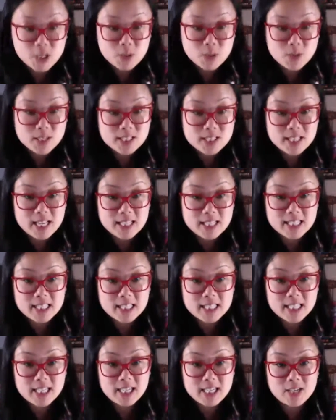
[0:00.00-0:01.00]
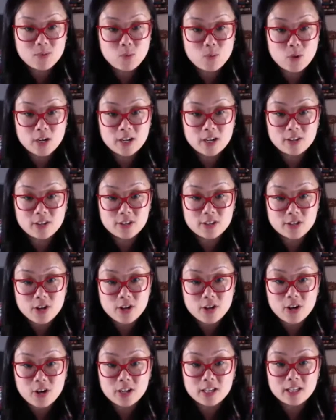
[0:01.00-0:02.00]
I'm mad that they didn't show us that
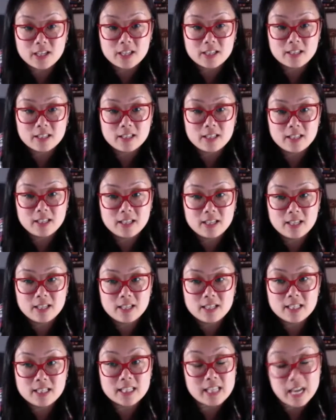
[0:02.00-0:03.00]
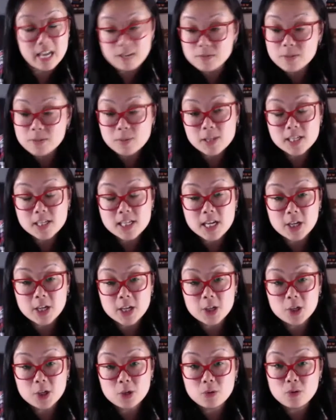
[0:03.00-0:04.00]
scene where they're talking. Like he says, I have
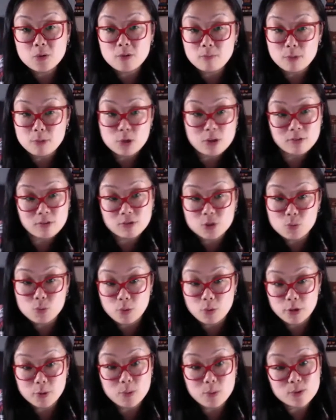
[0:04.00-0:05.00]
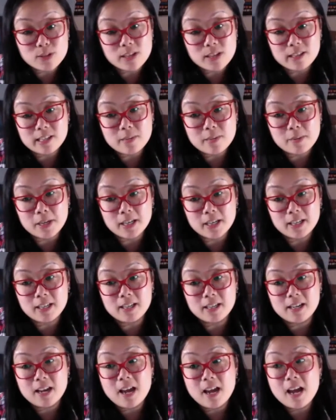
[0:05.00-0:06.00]
something to tell you, but you have to swear you won't tell anybody.
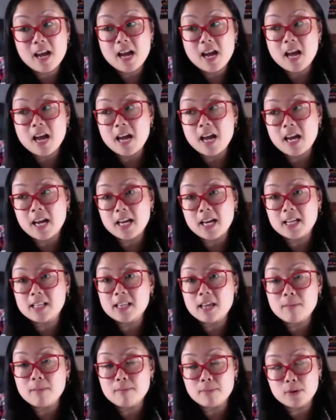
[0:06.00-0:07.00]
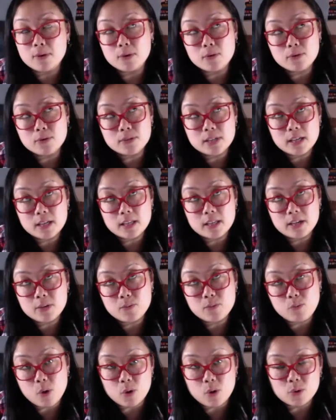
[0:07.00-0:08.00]
And they both say they
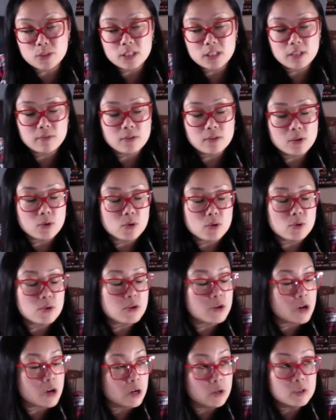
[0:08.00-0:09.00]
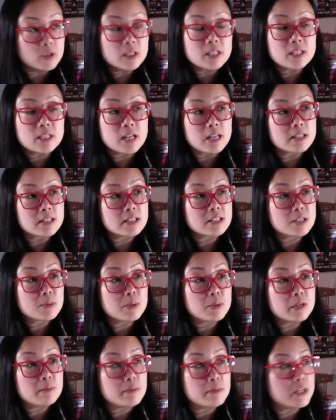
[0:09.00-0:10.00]
won't, even though that Sansa's going to be a
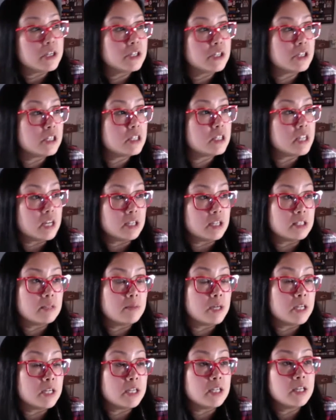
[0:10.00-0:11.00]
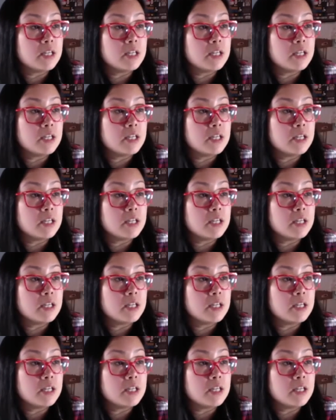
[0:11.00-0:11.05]
bitch and tell somebody.